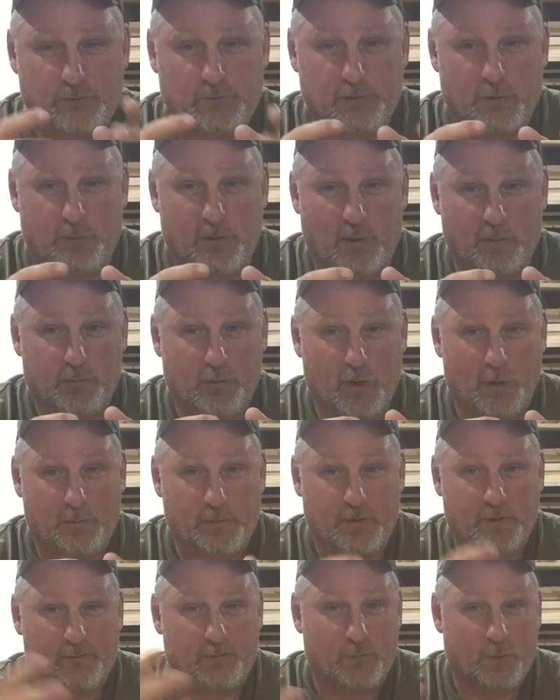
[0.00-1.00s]
to be
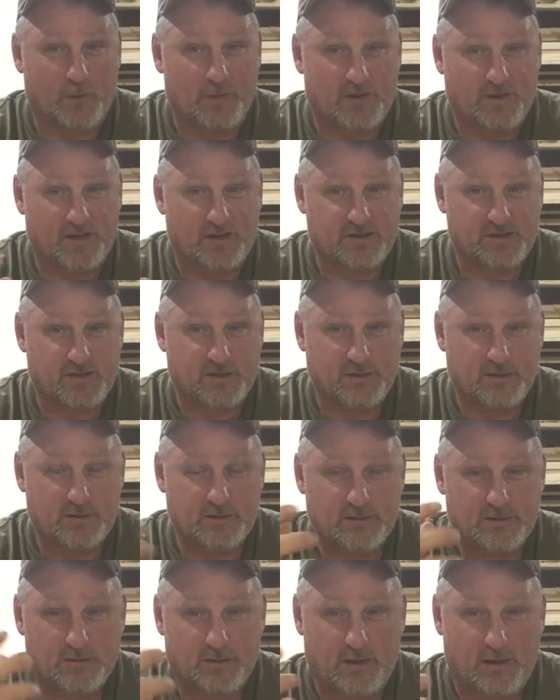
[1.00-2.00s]
appropriate for the
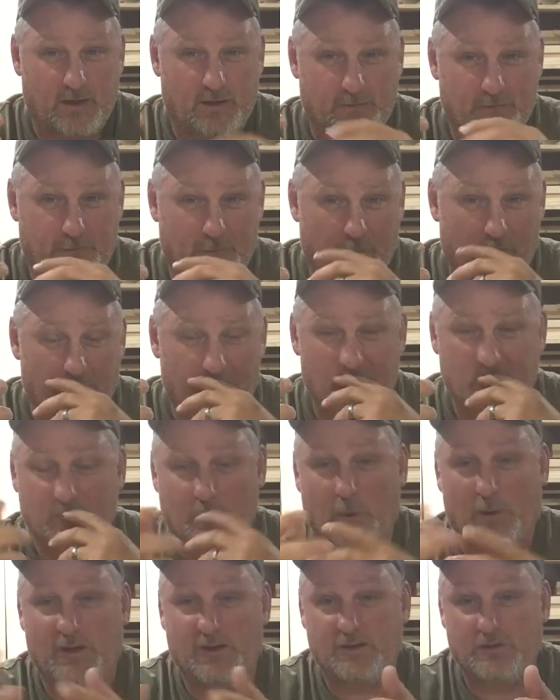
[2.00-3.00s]
distance and for the
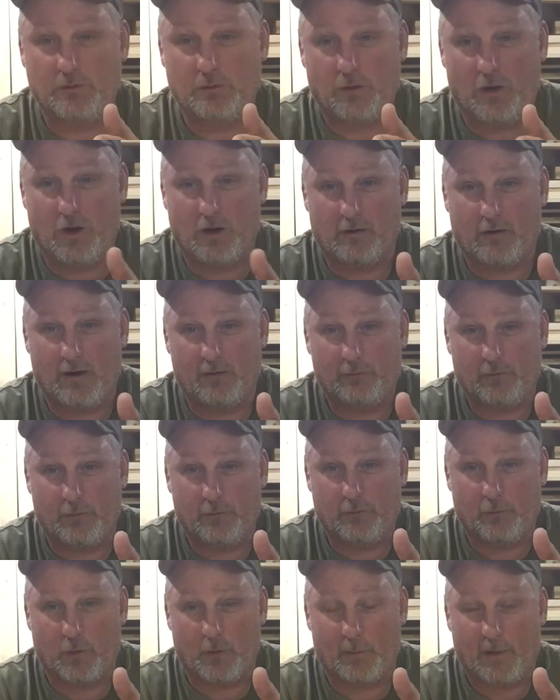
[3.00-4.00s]
22 long rifle
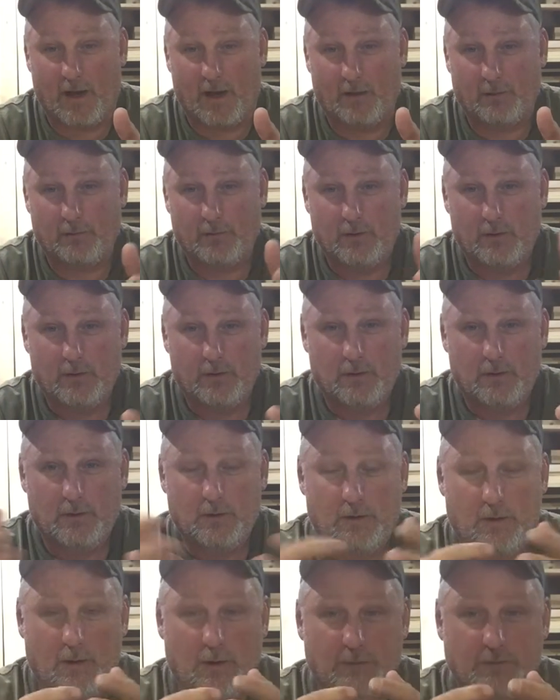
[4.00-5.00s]
format.
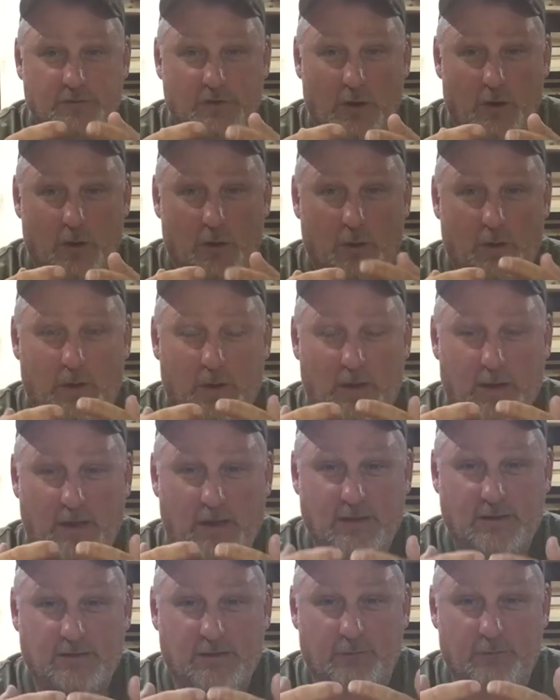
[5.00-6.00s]
So
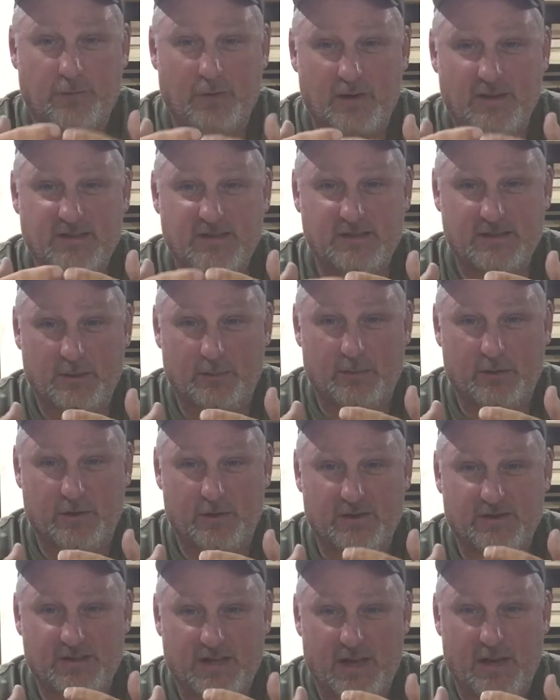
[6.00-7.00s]
it's a very
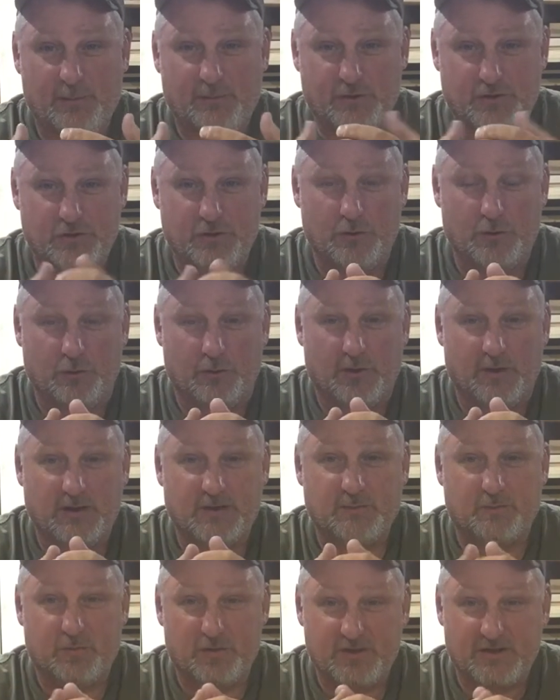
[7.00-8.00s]
similar type shoot.
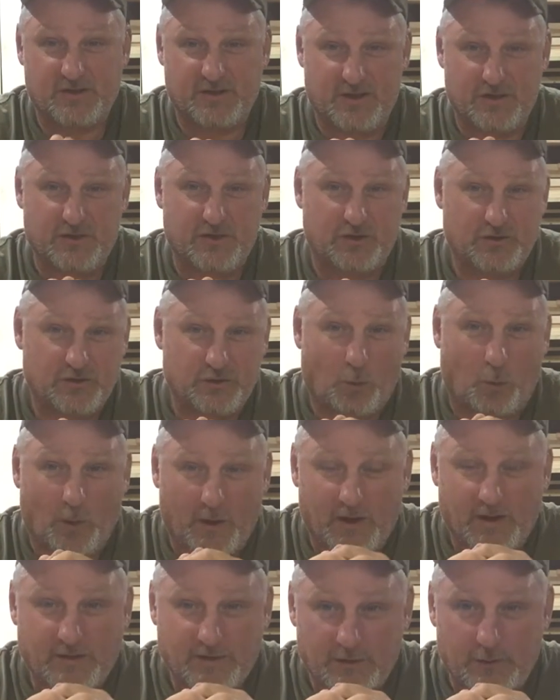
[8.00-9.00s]
It's precision
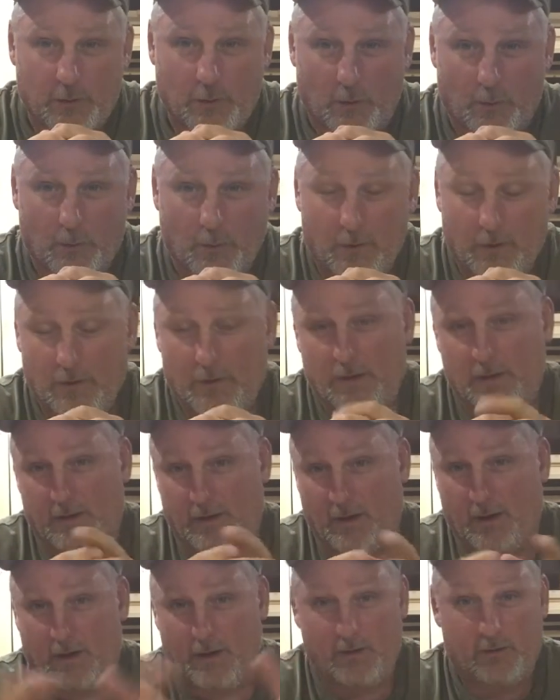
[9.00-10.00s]
22.
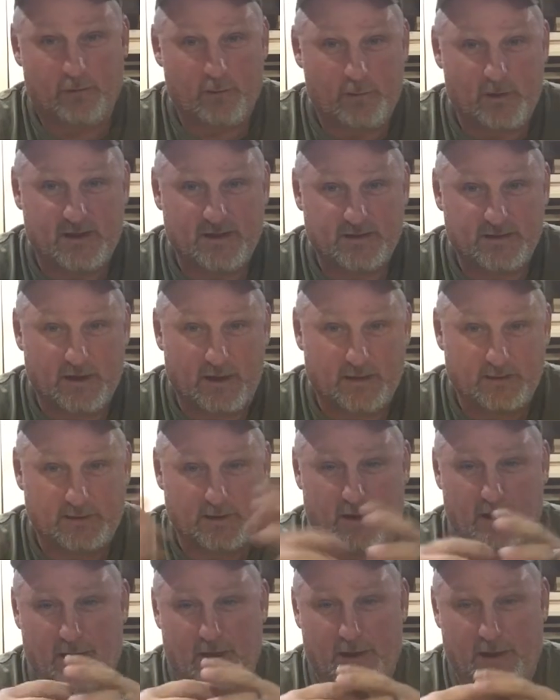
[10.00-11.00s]
Now I know everybody says,
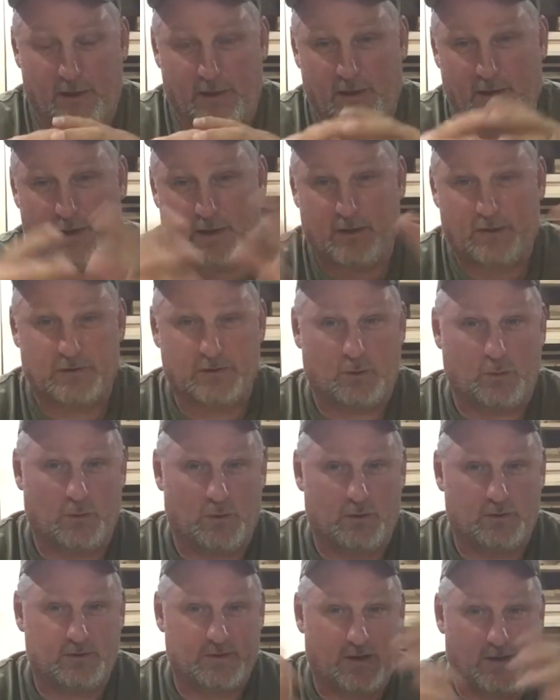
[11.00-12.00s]
yeah, I can knock a
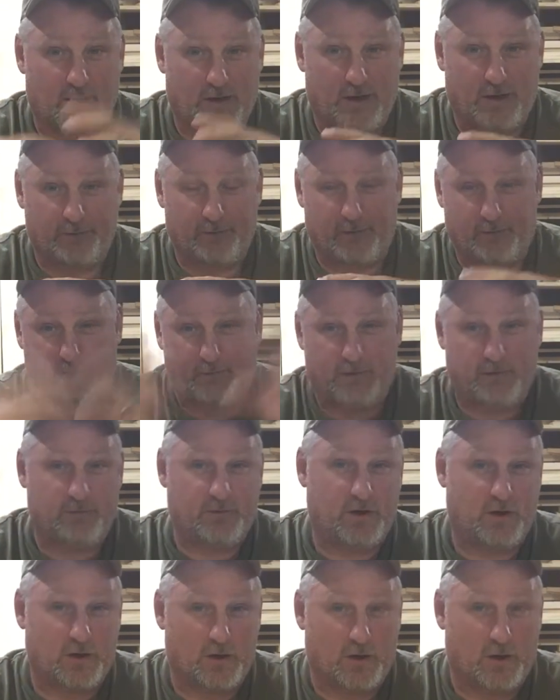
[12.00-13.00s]
squirrel's head off at
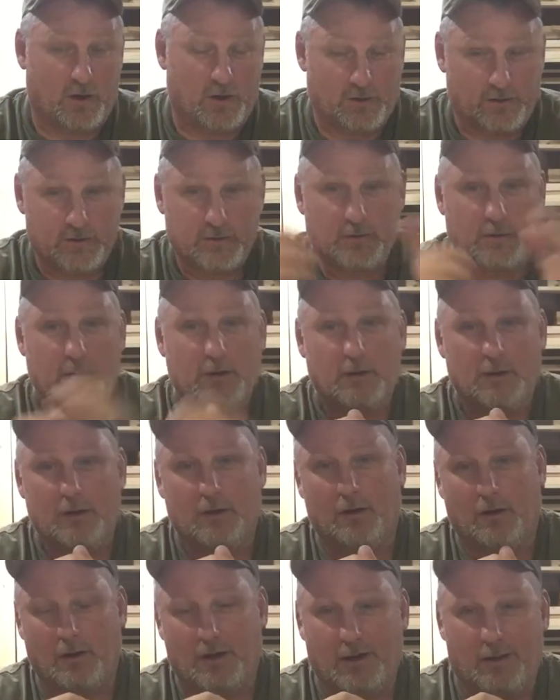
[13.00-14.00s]
50 yards.
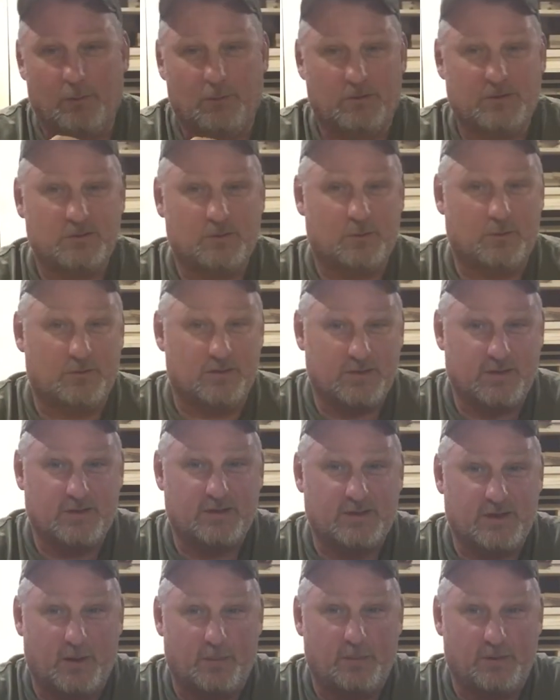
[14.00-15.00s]
Okay, well, a squirrel's
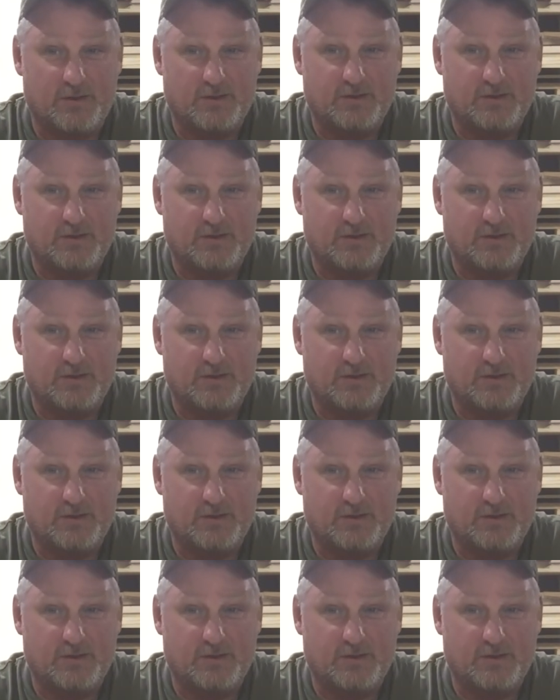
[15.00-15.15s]
head's a couple